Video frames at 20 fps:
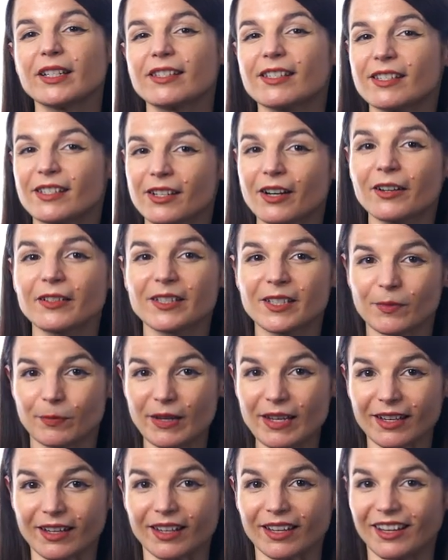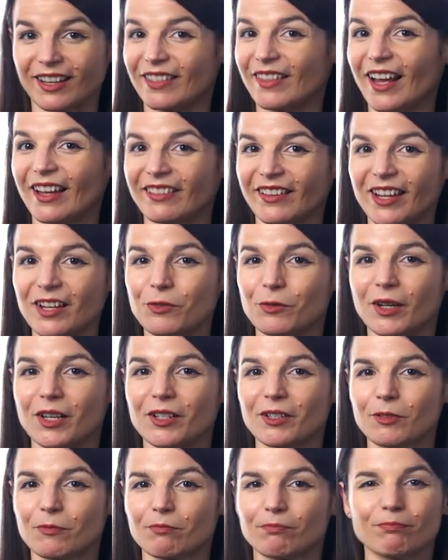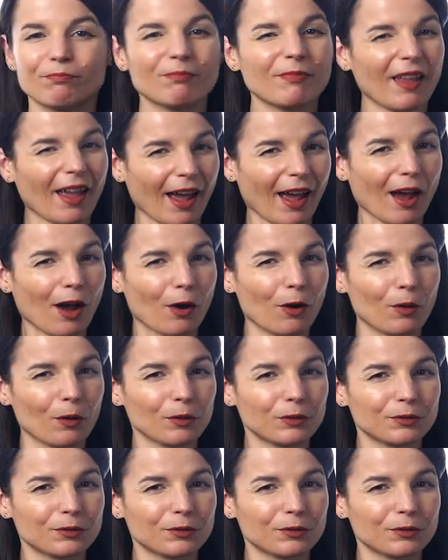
start speaking in that language. How?